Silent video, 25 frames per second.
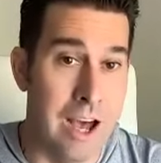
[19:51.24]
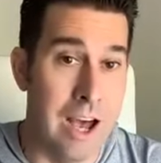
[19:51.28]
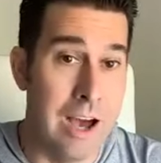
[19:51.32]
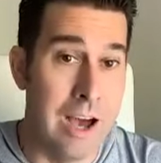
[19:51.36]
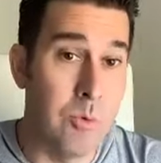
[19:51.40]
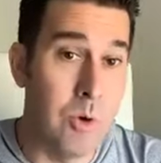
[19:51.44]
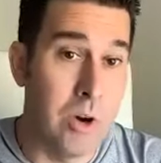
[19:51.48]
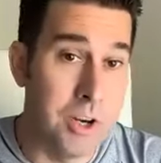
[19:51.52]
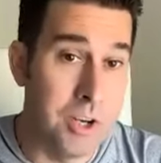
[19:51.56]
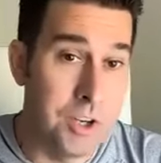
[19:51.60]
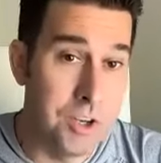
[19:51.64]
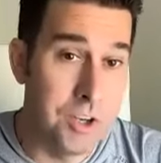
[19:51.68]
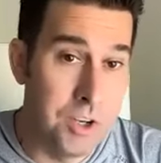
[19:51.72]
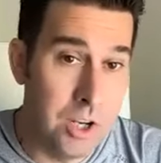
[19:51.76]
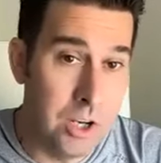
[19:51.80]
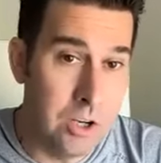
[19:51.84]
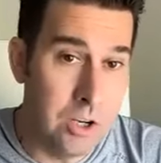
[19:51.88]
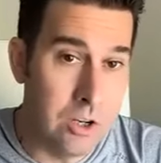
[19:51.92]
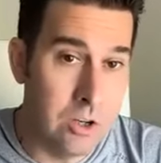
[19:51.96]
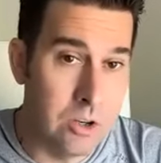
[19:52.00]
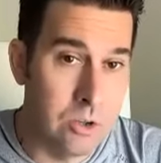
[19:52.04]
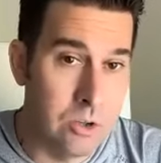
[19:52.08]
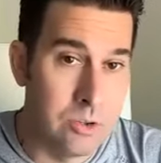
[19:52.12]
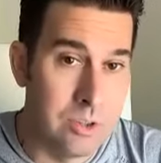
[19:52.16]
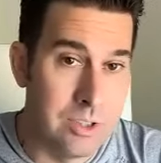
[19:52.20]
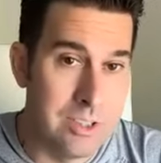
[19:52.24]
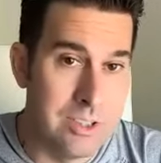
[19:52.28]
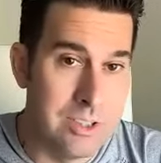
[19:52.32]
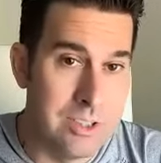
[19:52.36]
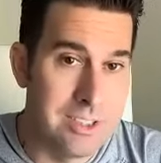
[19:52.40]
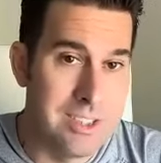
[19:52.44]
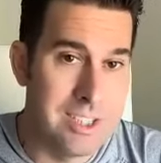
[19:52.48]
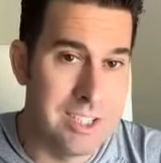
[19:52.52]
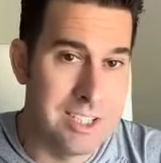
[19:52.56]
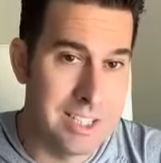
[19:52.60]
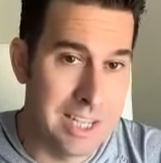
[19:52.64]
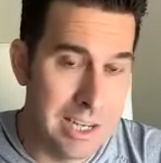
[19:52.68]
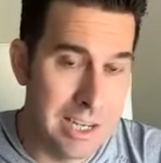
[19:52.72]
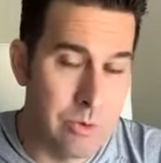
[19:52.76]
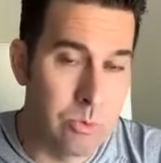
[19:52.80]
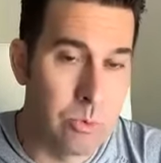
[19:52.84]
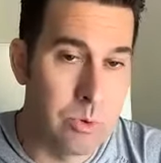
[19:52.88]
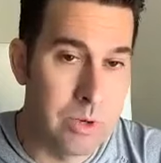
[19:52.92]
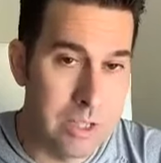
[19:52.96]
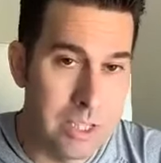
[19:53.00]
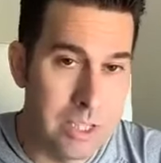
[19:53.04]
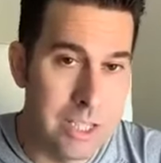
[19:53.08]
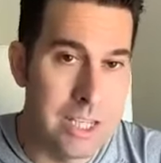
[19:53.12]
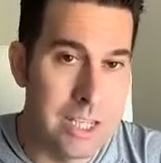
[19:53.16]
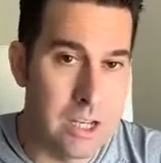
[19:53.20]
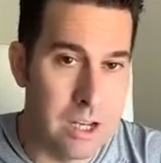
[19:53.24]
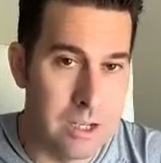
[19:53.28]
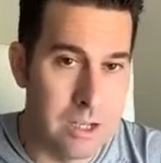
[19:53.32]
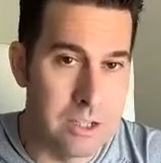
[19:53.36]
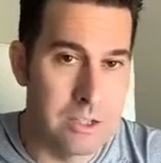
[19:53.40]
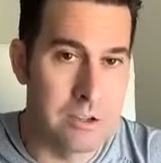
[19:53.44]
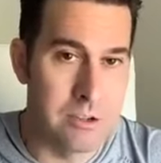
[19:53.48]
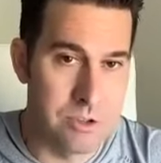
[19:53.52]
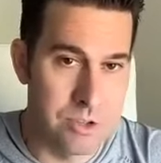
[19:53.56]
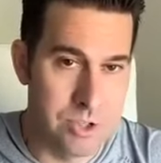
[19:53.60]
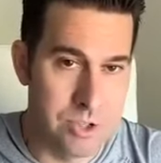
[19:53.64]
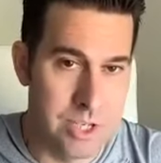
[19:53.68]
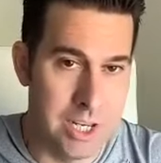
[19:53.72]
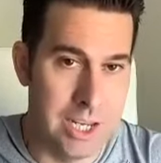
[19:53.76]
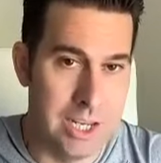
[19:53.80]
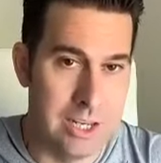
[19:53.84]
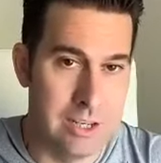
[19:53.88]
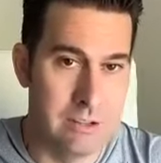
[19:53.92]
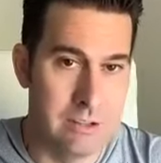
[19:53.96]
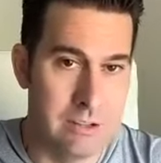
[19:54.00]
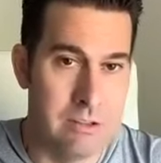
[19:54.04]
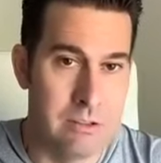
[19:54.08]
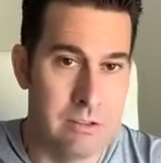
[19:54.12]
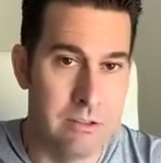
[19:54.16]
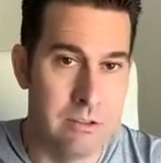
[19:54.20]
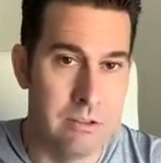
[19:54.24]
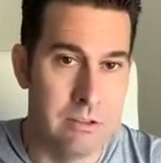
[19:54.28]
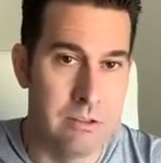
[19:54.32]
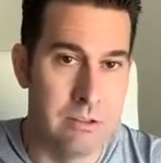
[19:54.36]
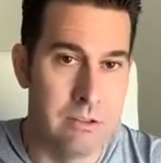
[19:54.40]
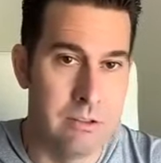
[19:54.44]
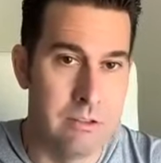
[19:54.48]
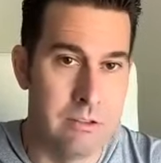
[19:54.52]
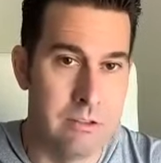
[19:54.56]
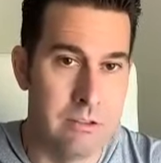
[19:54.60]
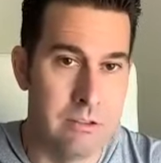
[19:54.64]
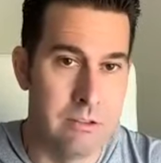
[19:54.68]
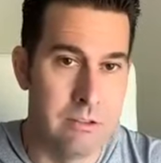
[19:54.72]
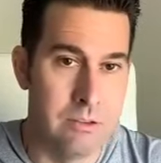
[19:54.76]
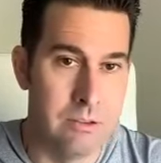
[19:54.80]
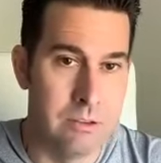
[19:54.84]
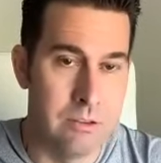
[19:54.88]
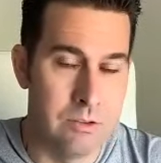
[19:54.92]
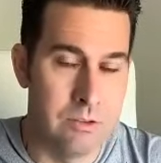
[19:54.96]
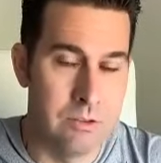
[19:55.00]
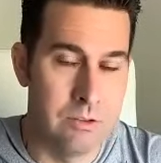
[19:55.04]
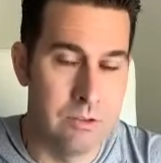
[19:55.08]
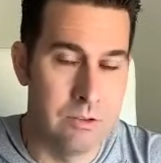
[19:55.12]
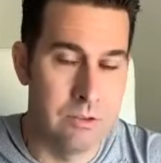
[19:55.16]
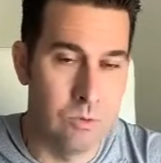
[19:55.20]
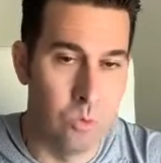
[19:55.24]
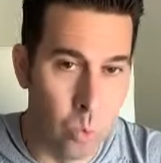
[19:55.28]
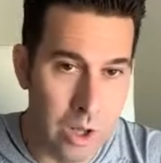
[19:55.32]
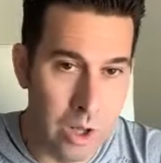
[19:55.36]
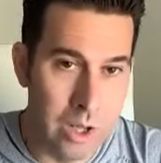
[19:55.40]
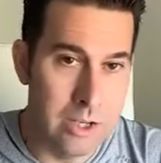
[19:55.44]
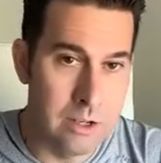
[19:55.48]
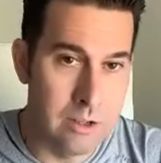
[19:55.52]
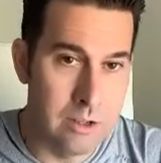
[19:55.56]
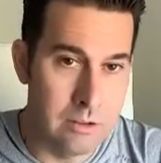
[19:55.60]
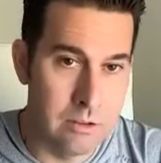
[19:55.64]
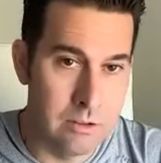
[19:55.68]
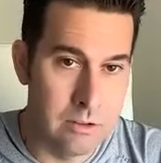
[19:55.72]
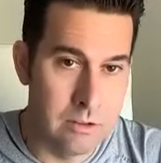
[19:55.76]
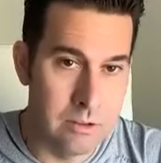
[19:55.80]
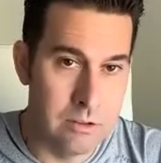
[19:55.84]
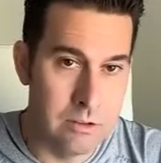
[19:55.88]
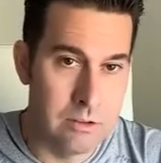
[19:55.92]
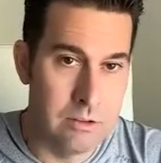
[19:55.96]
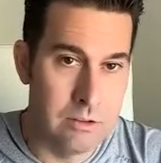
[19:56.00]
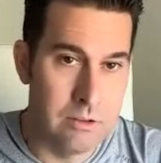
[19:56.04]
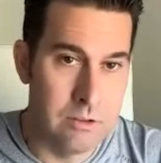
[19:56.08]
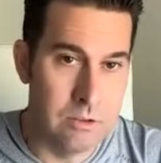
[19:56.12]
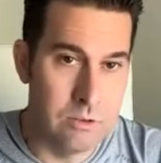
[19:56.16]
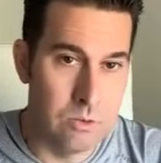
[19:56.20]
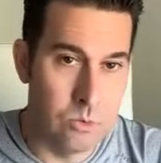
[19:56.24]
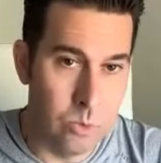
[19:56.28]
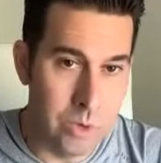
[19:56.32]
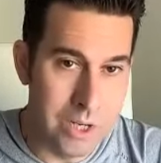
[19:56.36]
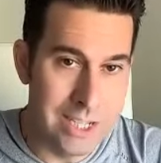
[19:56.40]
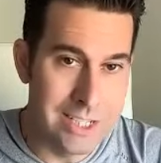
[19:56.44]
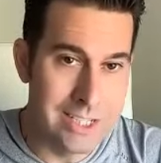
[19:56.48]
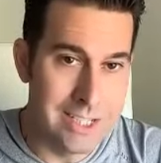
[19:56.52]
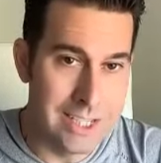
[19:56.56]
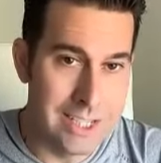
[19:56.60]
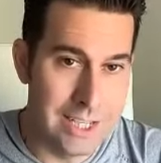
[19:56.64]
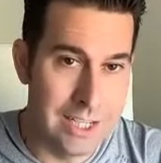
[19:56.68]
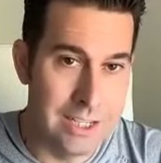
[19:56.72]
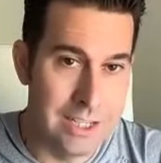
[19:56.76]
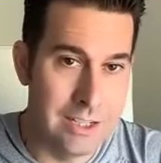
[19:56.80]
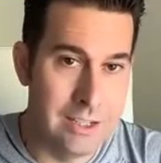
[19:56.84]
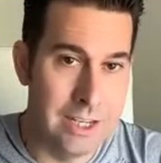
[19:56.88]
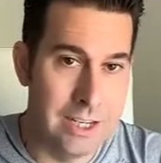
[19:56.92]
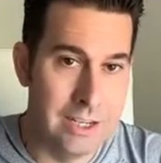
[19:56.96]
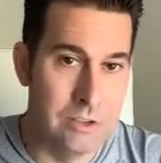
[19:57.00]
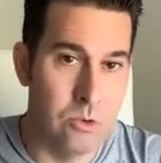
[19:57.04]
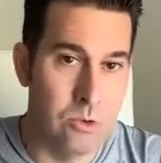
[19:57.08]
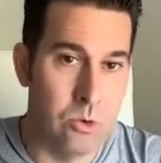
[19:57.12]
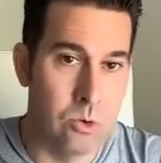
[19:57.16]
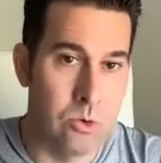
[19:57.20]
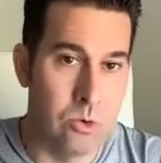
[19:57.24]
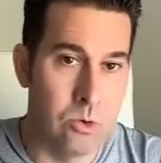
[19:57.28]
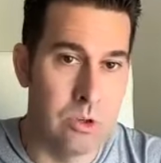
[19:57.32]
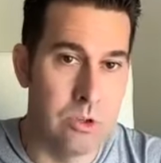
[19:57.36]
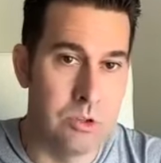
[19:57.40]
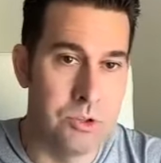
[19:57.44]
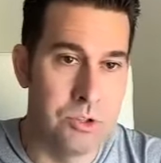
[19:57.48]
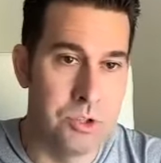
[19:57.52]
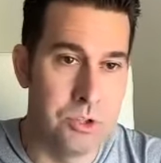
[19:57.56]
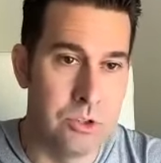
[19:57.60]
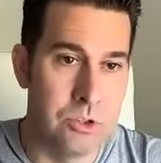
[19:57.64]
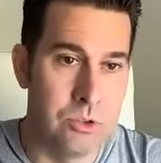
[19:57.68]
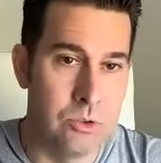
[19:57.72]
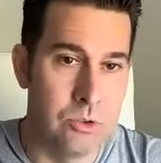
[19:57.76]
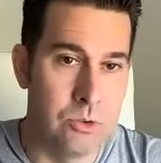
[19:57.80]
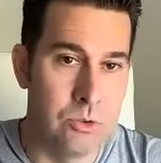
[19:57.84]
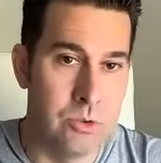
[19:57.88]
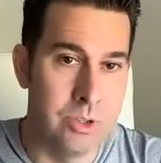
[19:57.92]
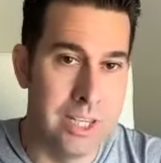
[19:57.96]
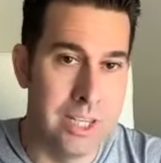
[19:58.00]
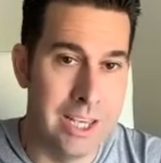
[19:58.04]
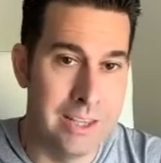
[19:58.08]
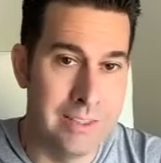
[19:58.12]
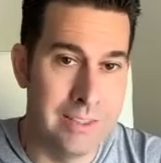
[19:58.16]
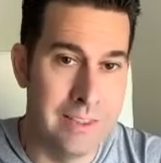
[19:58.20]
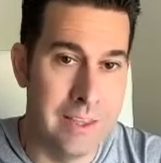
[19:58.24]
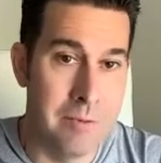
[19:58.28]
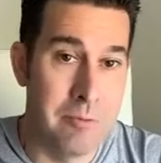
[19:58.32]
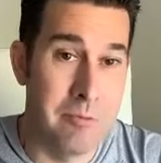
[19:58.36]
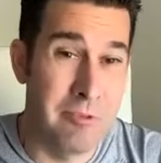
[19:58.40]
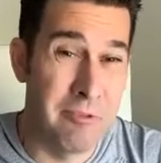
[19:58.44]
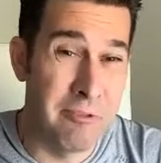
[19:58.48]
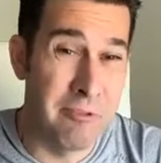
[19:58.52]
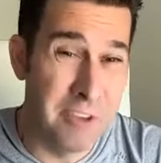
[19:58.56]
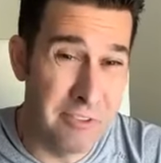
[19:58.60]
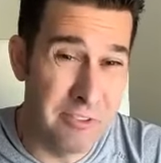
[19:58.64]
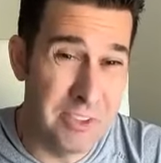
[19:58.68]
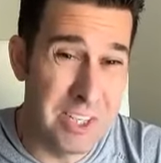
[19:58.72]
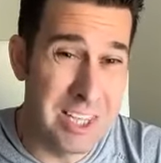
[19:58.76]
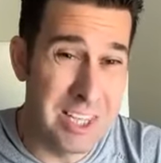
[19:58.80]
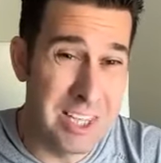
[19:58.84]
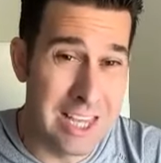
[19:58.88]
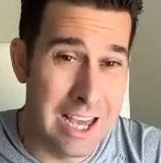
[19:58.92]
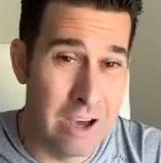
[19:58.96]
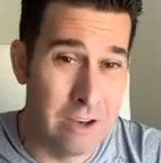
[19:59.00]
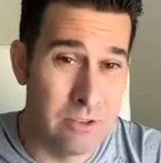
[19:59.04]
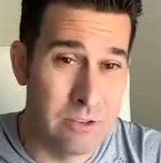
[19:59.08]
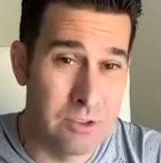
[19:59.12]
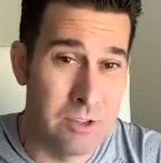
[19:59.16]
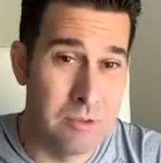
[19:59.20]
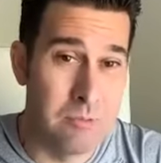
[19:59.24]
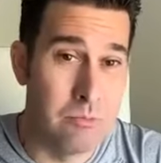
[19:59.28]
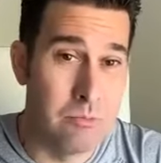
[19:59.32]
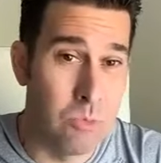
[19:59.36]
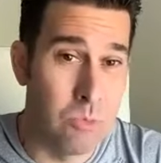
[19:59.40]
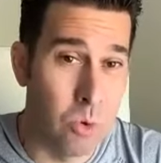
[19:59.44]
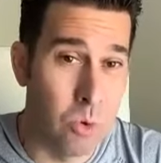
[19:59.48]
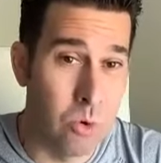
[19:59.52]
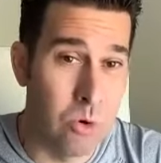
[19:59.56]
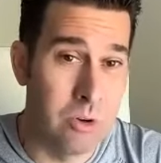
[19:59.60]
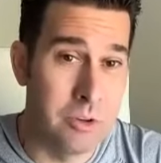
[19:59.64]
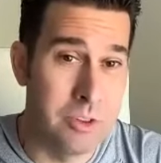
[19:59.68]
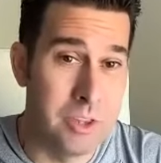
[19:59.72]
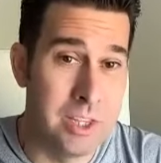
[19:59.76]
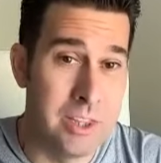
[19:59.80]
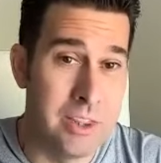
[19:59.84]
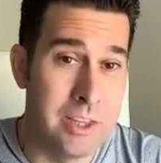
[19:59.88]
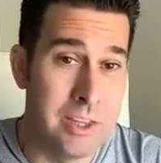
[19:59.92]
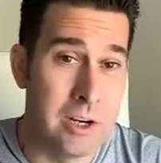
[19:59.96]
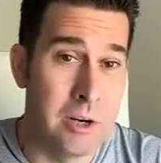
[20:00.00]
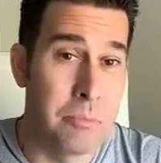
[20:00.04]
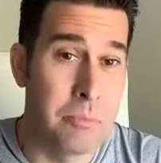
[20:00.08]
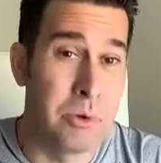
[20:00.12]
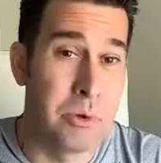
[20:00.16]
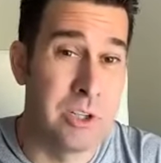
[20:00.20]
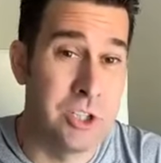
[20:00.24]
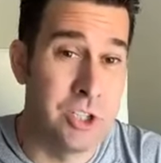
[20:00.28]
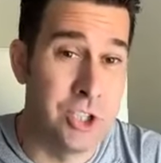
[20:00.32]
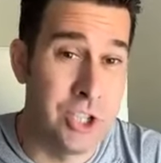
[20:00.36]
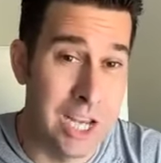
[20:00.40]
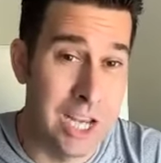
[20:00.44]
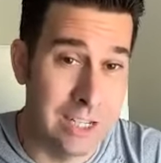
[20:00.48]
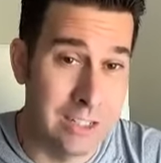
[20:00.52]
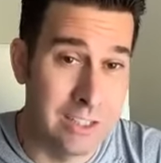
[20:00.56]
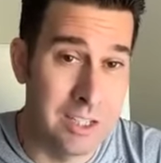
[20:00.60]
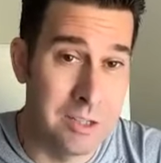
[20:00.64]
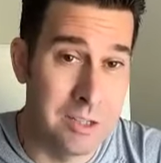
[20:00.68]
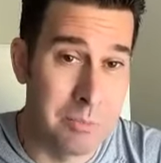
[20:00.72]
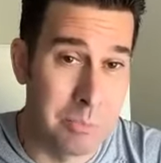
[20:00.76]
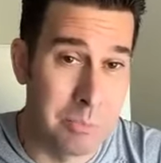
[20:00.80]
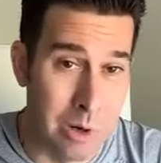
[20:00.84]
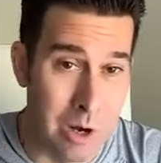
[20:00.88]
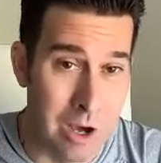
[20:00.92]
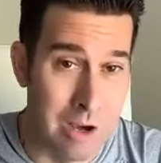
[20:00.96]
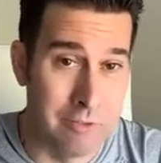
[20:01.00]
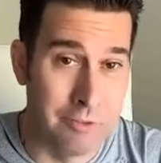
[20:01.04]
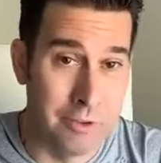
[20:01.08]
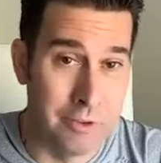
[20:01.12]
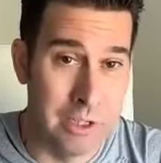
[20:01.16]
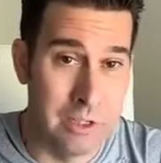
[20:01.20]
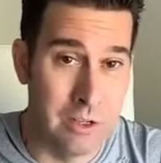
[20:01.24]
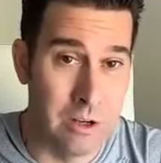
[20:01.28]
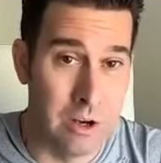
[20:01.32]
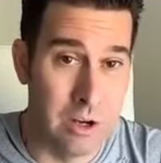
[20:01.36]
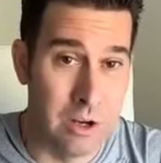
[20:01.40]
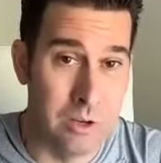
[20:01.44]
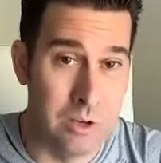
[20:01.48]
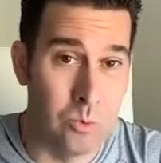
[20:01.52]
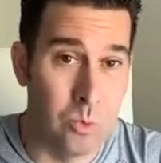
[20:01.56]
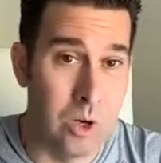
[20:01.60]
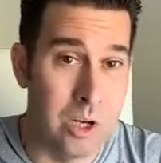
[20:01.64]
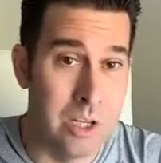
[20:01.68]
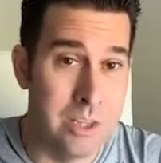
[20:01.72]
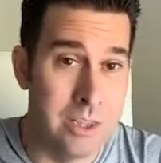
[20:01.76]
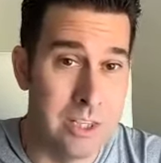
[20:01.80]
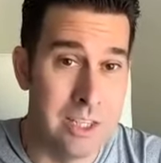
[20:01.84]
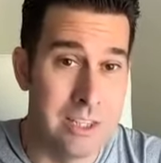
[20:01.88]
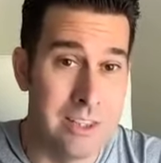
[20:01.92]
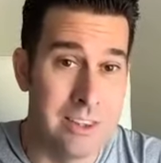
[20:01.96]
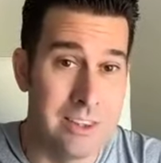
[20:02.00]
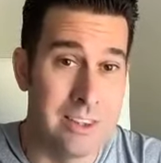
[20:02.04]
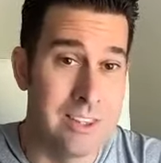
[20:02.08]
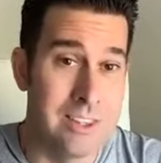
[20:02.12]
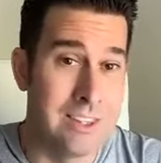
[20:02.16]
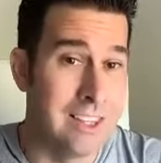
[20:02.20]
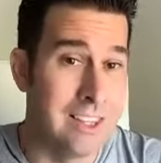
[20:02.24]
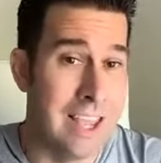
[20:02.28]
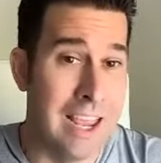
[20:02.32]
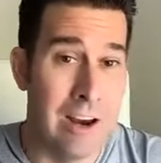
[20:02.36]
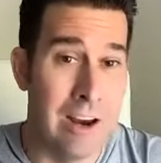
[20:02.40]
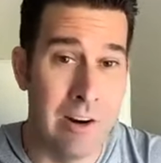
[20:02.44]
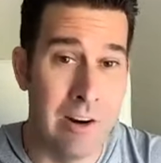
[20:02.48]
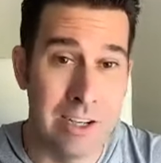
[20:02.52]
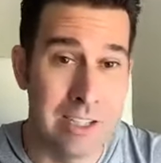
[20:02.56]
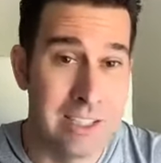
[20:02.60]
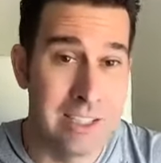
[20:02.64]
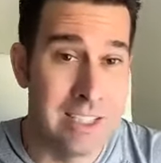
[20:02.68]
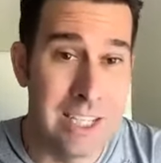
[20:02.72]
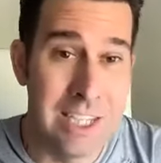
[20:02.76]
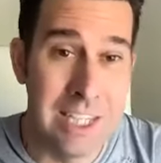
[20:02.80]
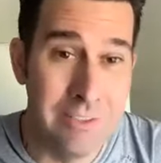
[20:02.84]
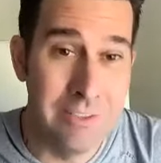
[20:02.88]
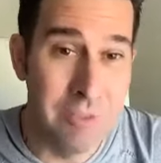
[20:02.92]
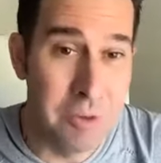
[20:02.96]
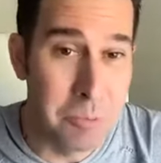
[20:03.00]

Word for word: I want to know does he really understand what we did in order to get them 50,000 more than their projected profit on one that Eric didn't